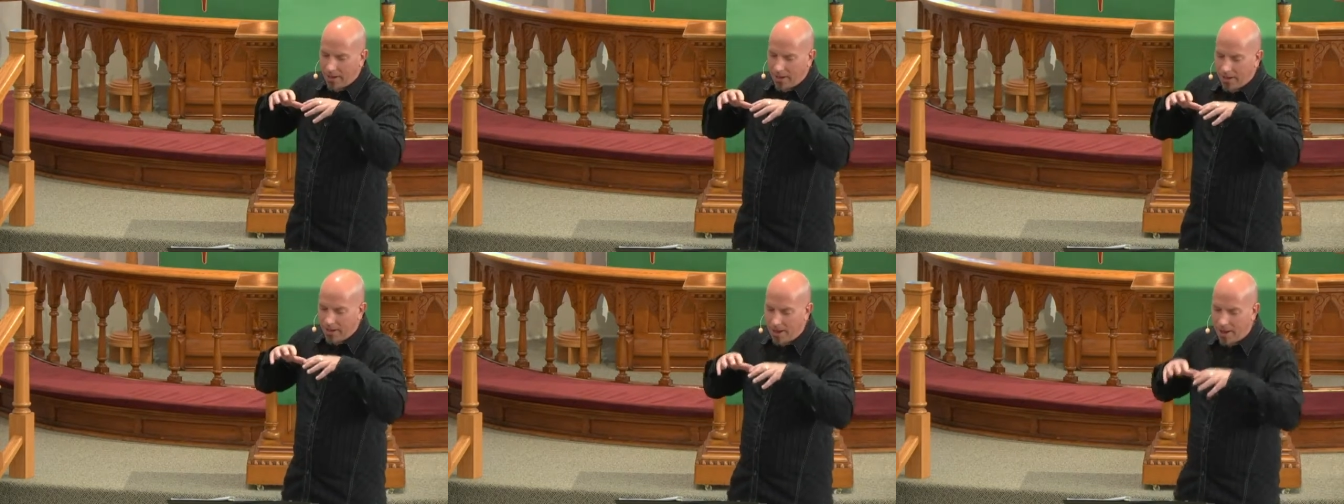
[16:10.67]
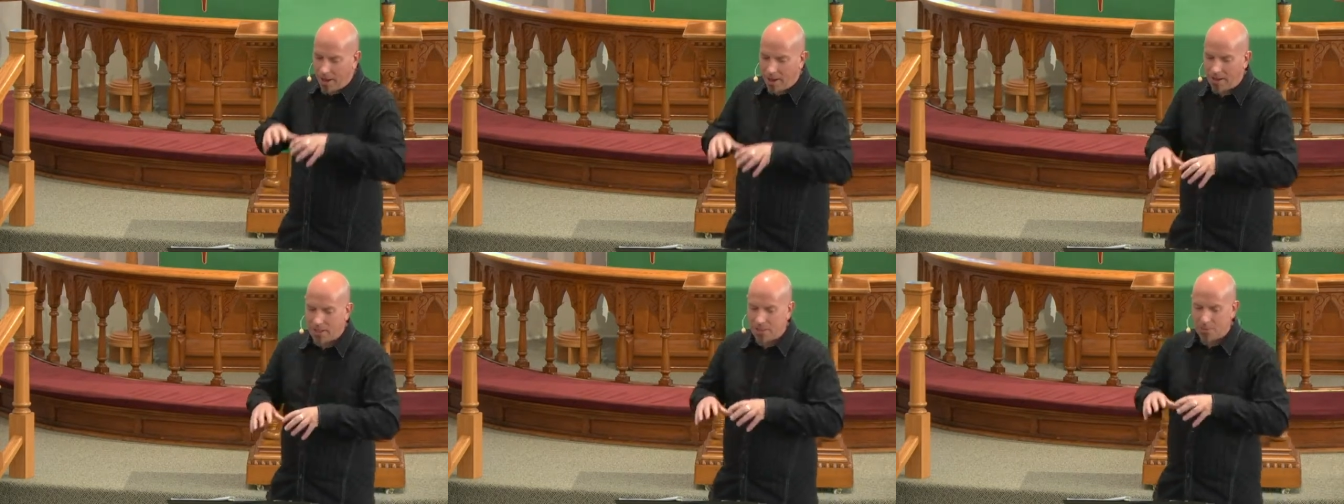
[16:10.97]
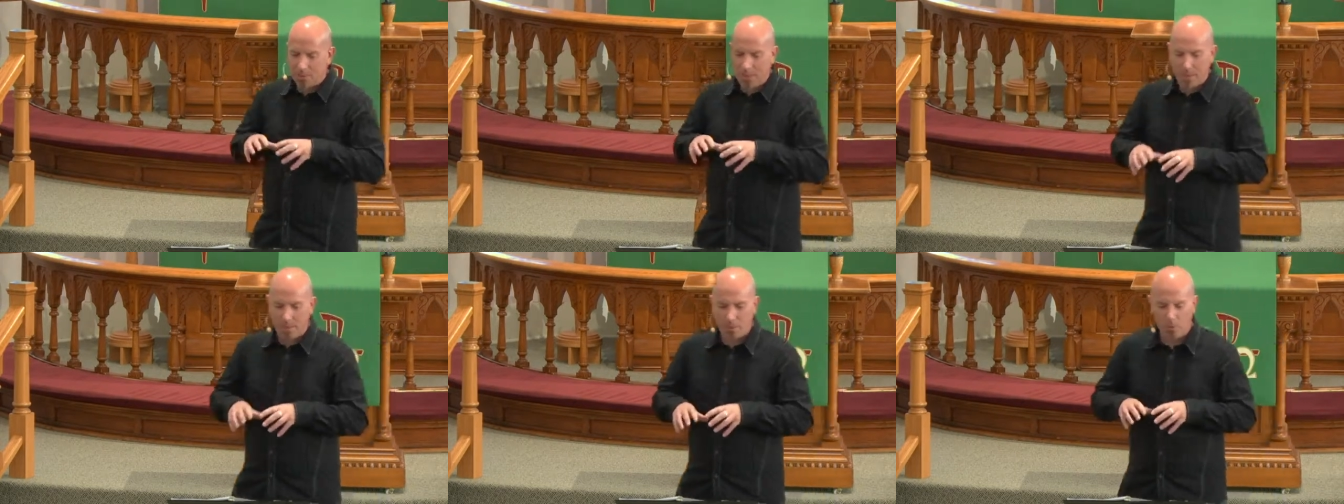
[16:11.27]
that God's
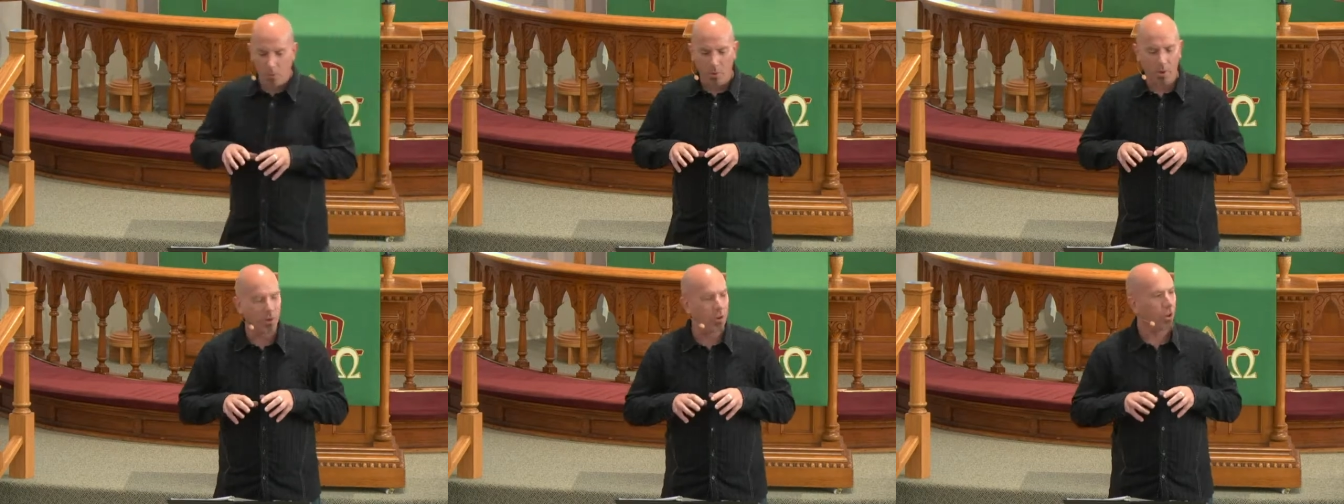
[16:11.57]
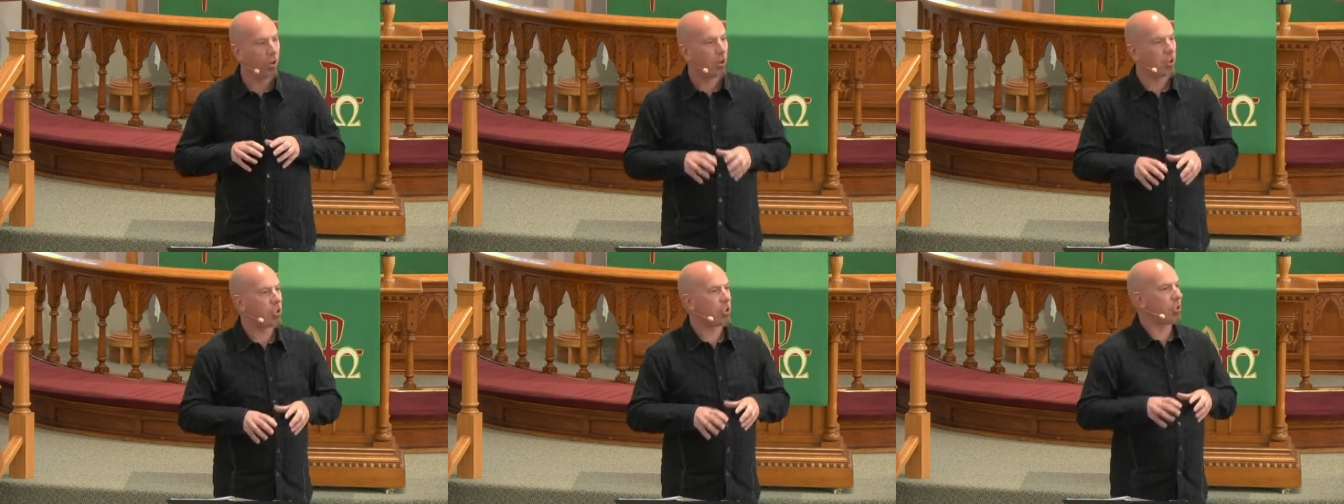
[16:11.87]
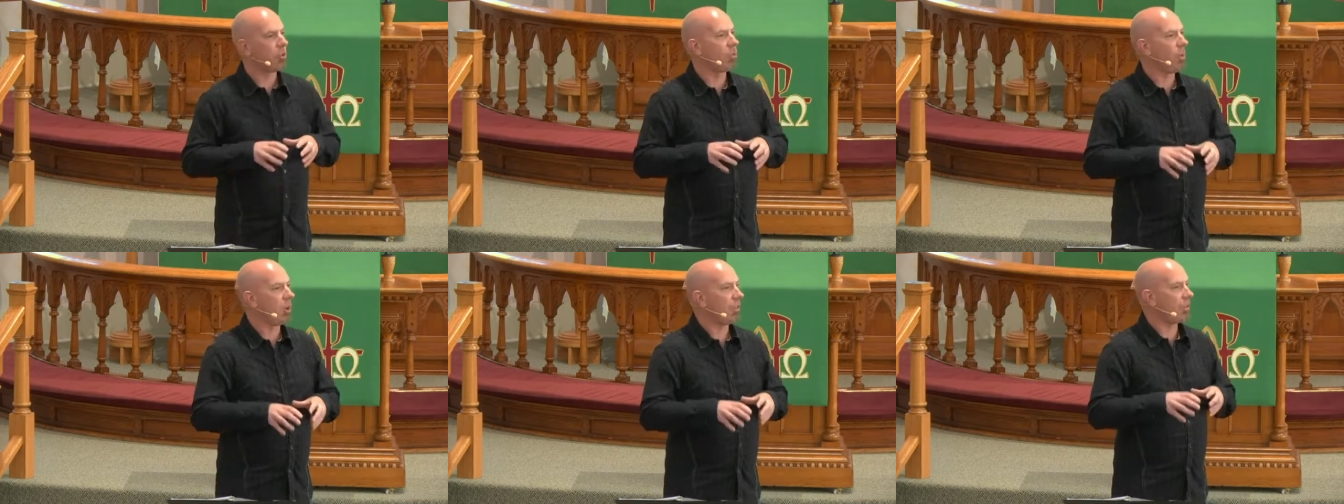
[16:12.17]
people were
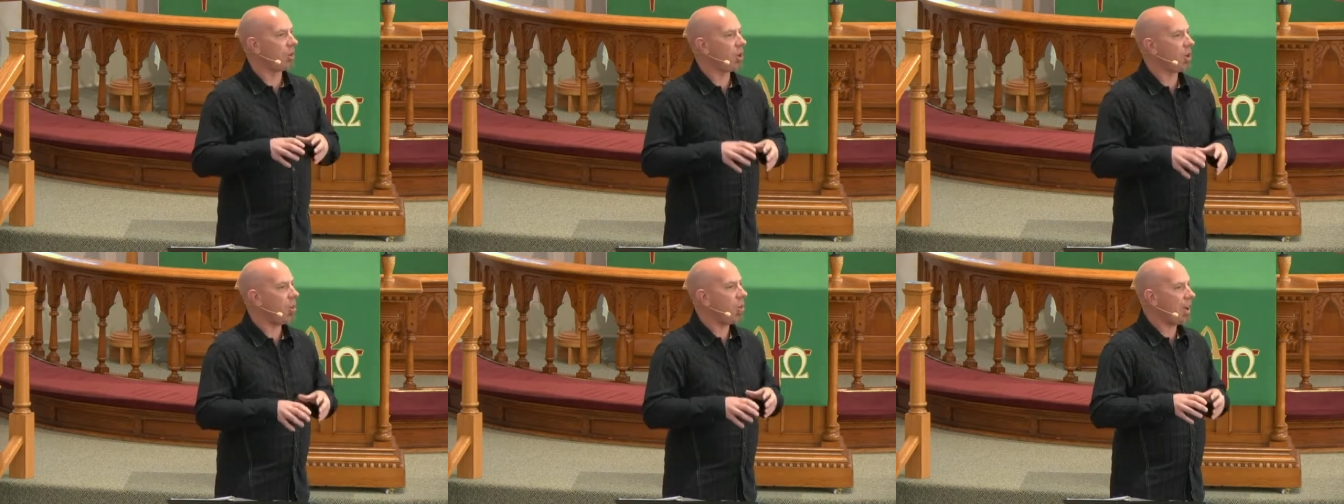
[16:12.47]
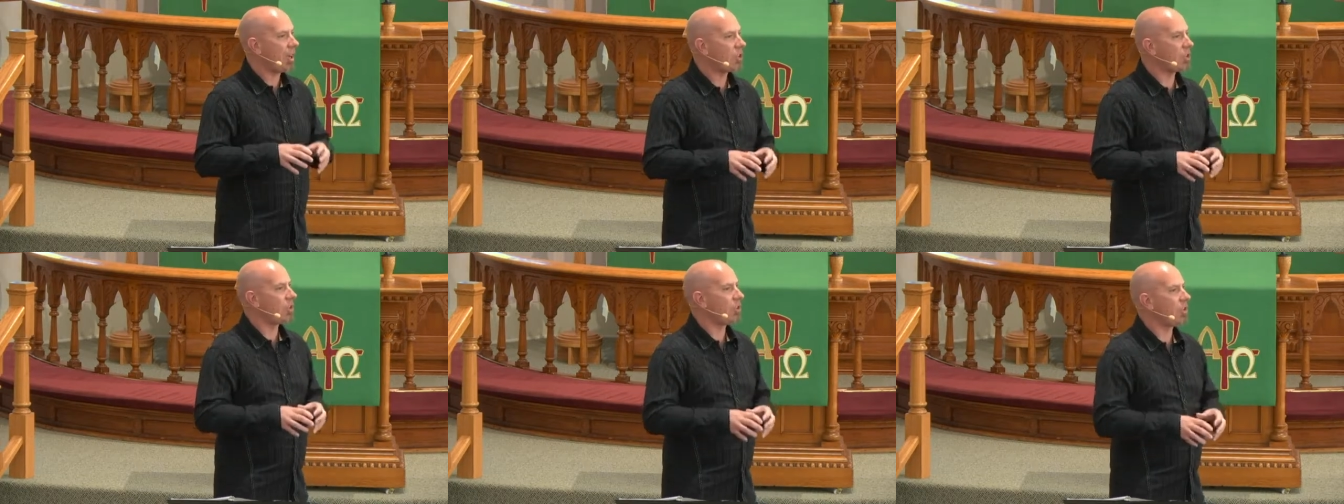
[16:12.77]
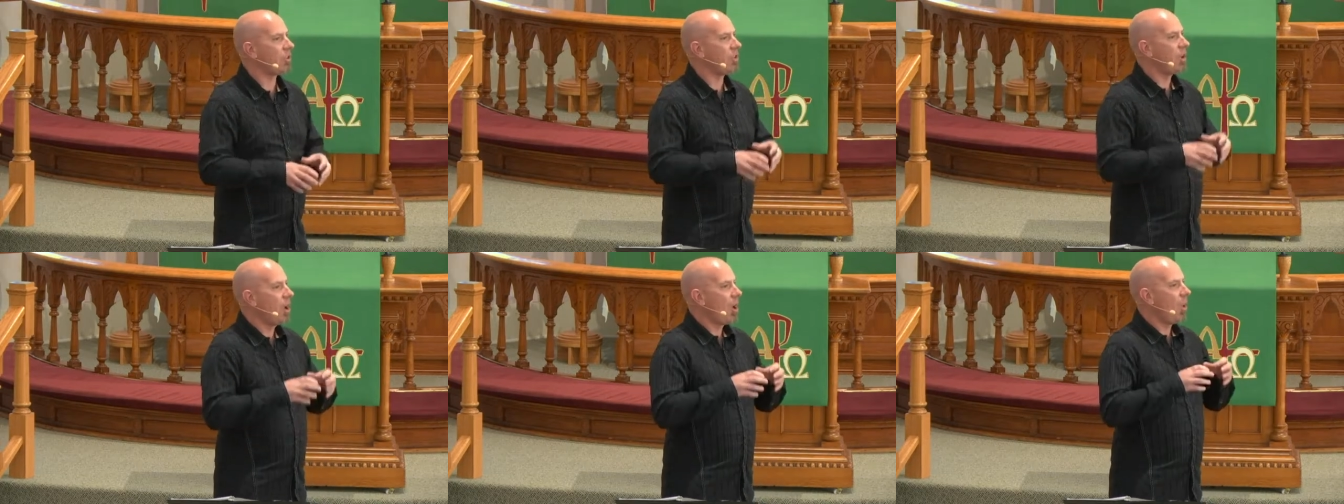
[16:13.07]
nurtured with the
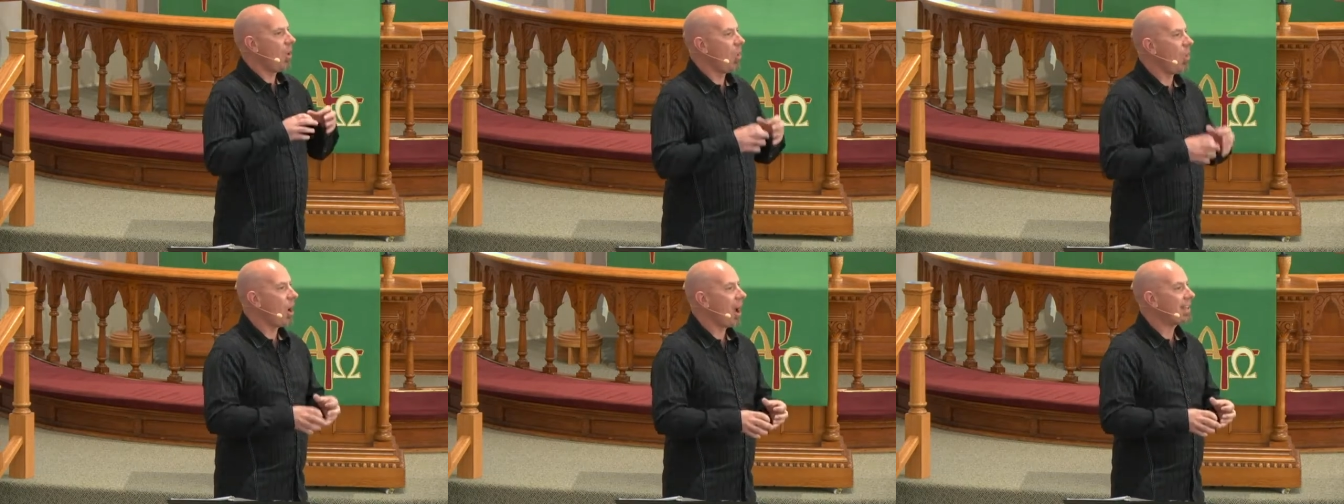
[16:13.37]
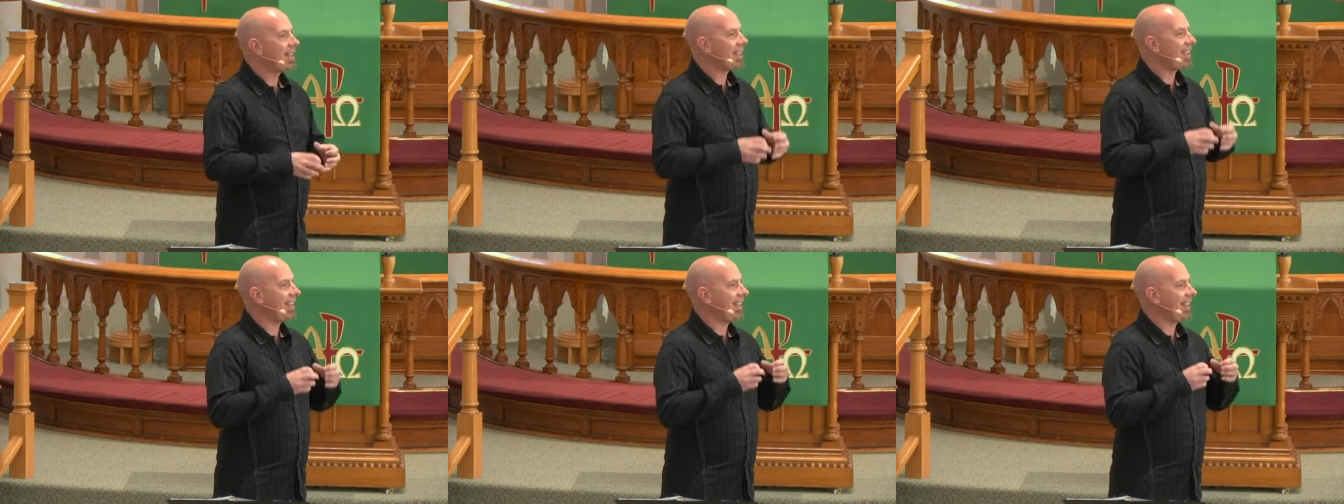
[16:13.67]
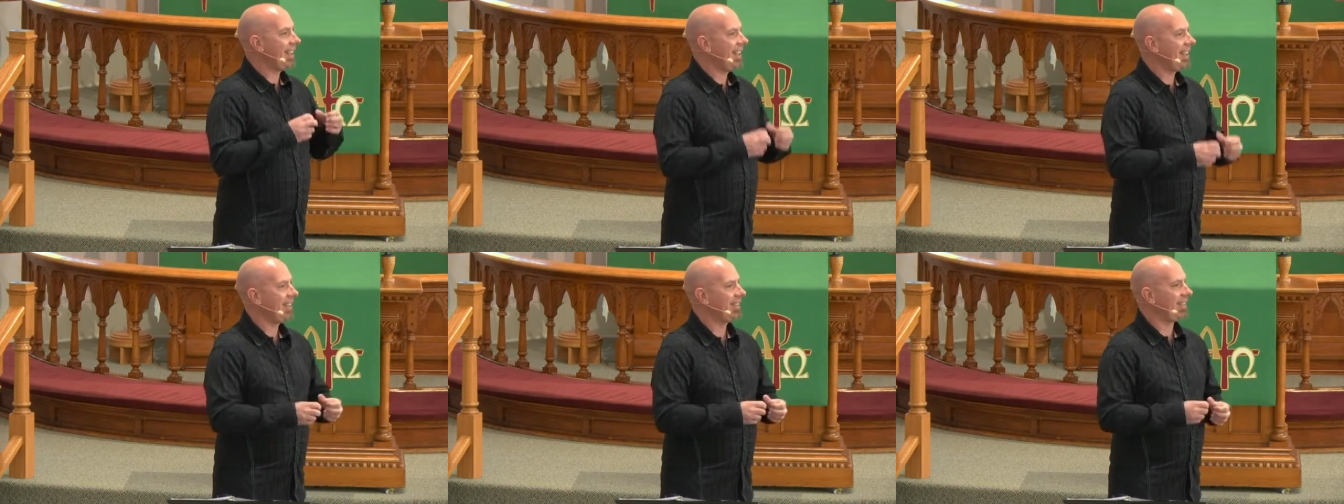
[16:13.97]
question, What
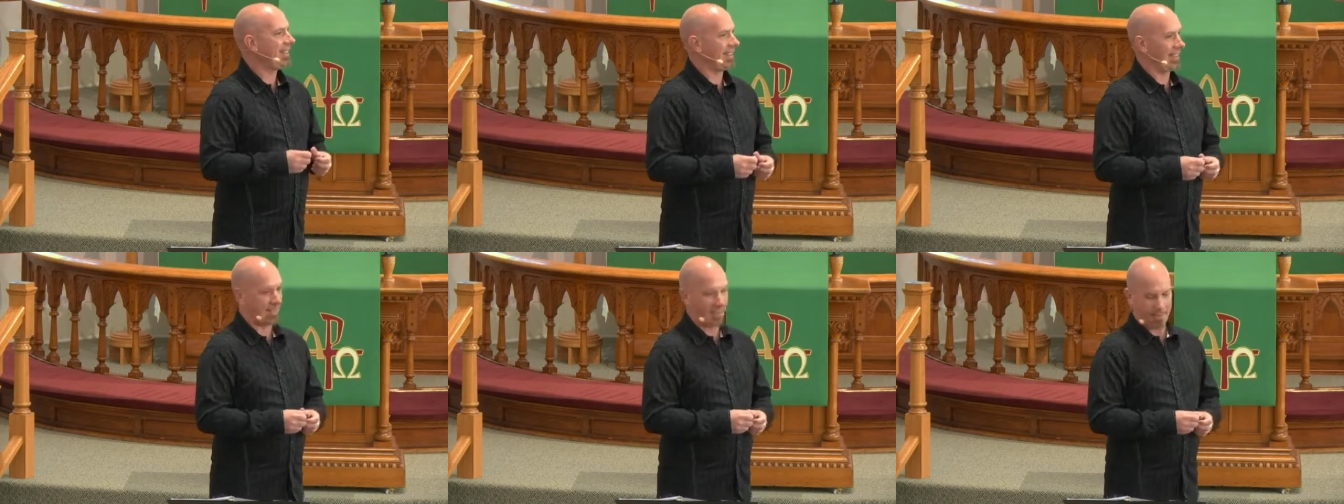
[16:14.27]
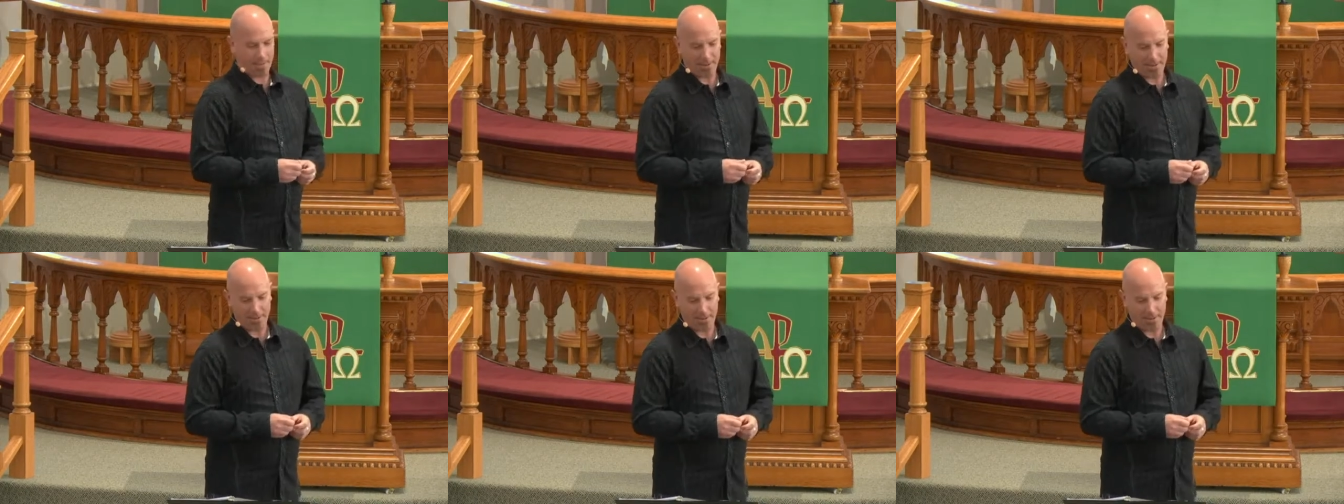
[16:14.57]
is it?